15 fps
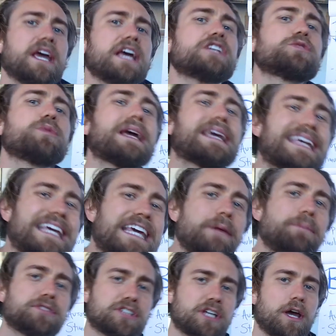is what
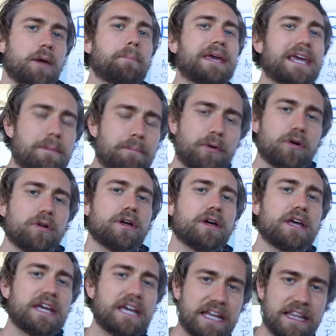keeps
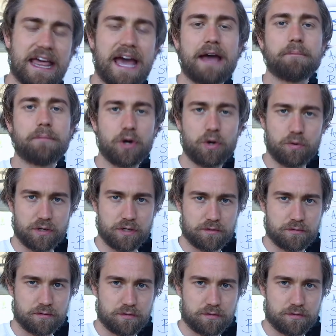people in that mode.